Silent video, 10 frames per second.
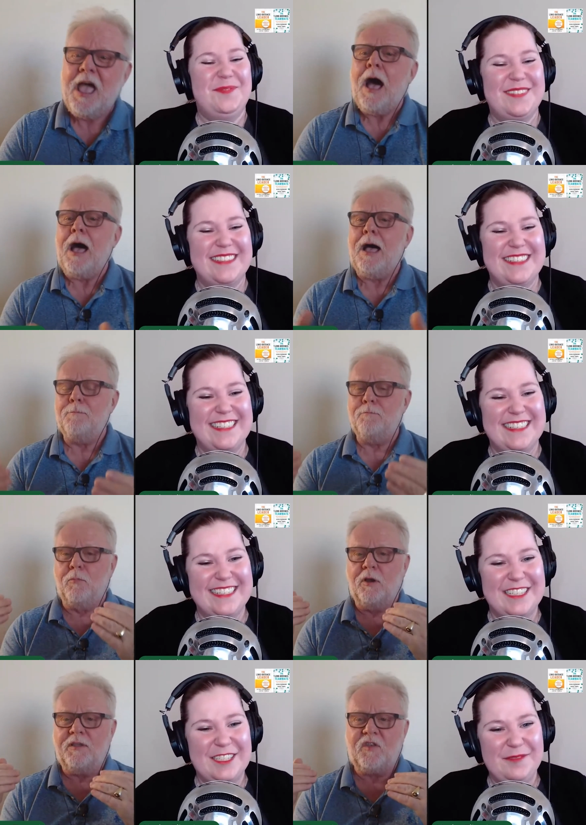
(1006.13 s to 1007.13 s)

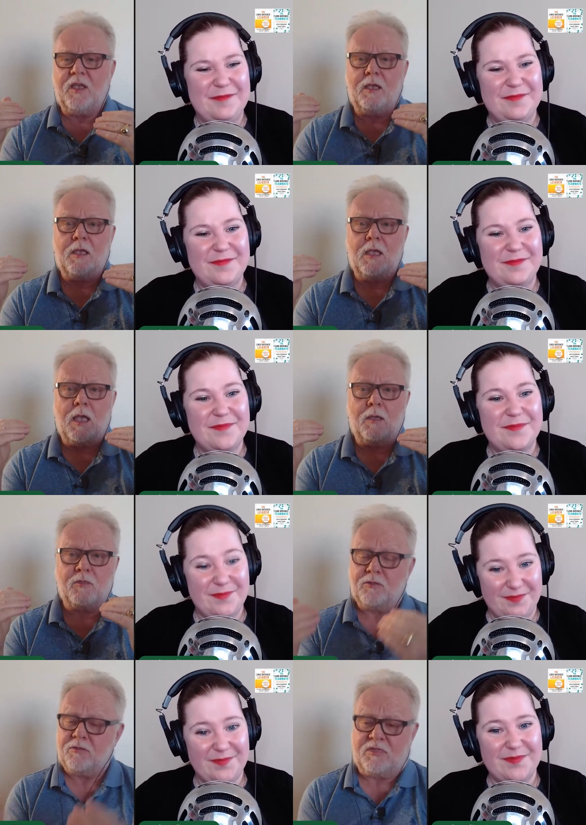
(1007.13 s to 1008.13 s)
Speaker 1: Marisa,
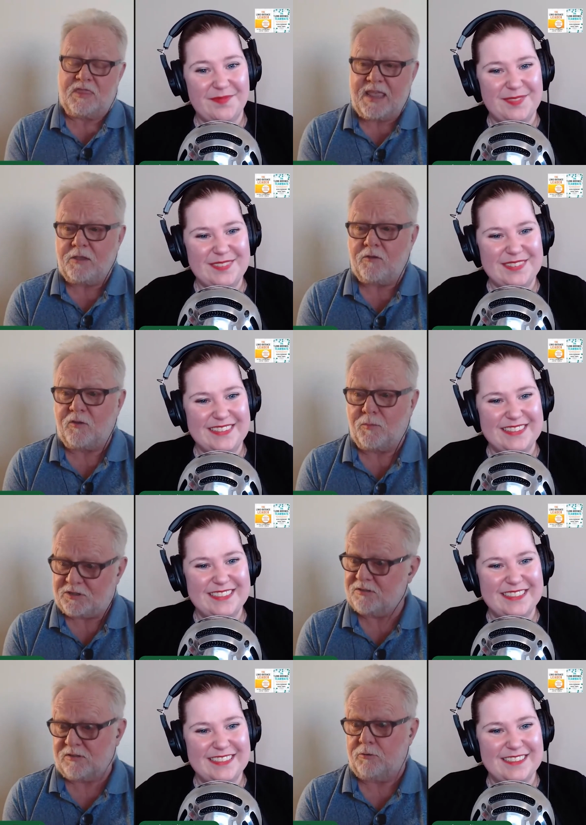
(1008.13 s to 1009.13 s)
thank you so much.
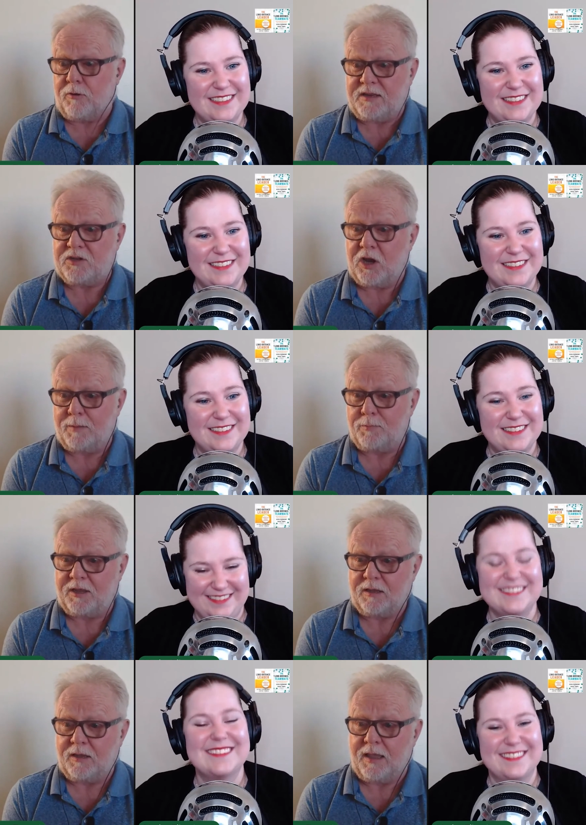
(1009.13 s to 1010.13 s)
This is a great
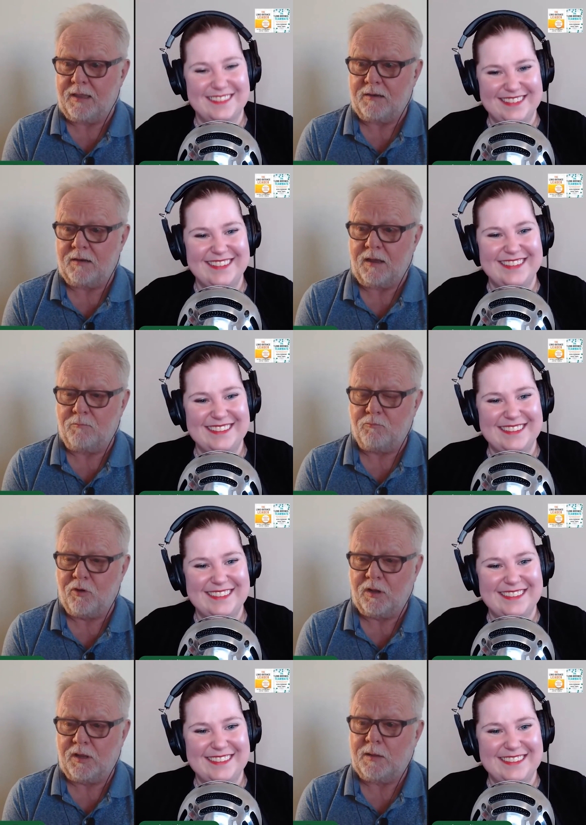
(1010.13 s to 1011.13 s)
topic, and I'm
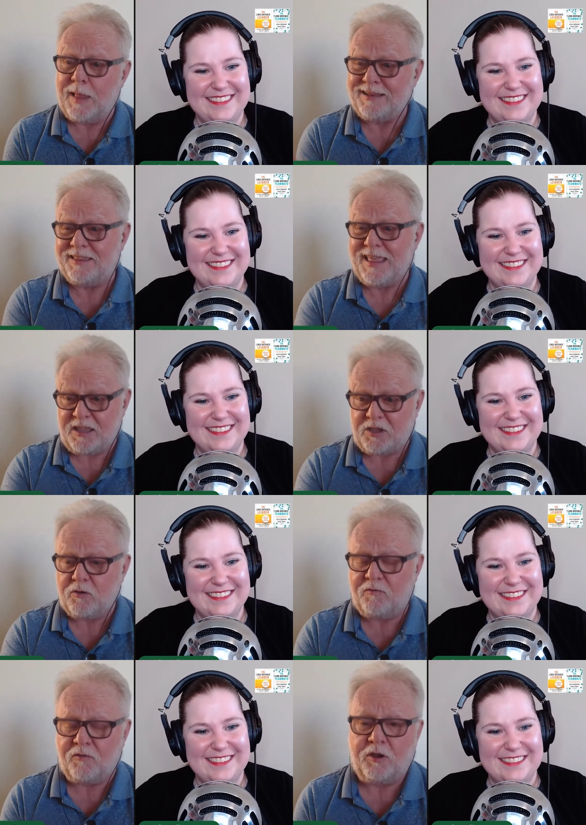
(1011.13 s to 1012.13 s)
really glad. And thank
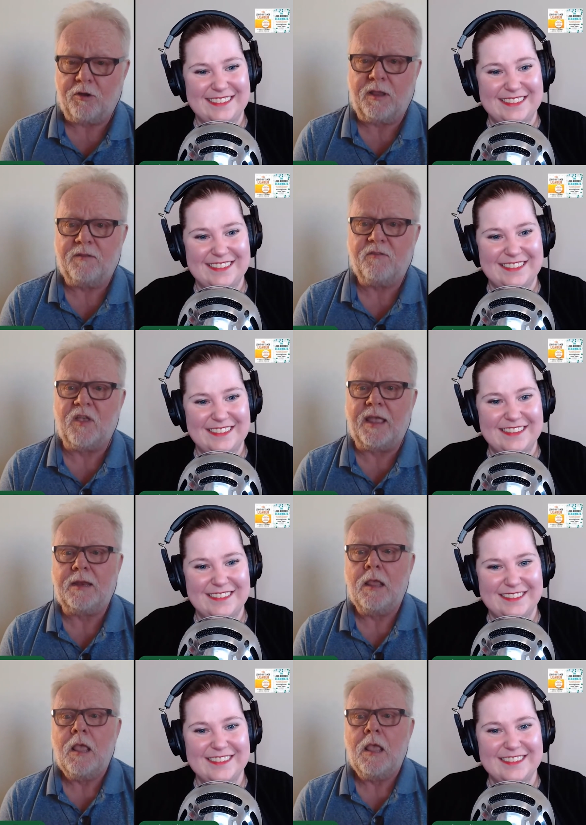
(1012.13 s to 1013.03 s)
you for your insight.